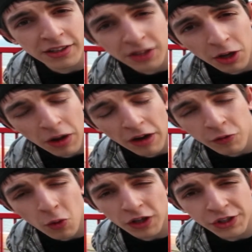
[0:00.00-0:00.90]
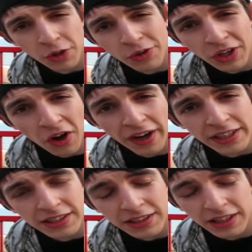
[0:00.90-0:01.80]
us, so I thought I'd show you
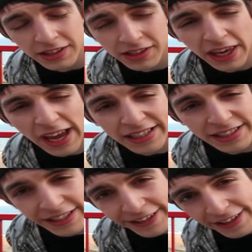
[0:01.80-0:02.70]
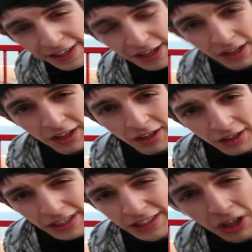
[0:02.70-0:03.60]
guys. This is Kent.
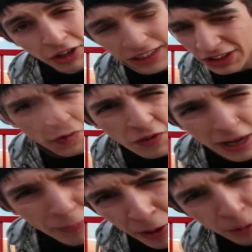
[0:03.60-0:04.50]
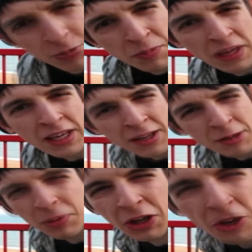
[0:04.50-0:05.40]
This uh, this don't really appeal to me
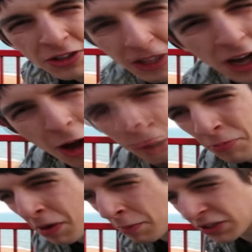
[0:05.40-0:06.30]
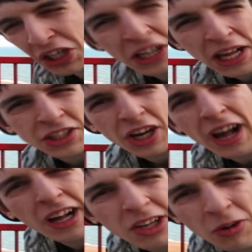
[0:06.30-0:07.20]
because um, I'm a teenager.
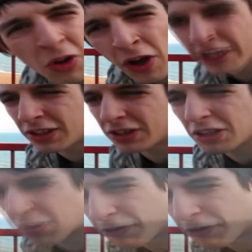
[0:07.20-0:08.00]
I don't like the the, the,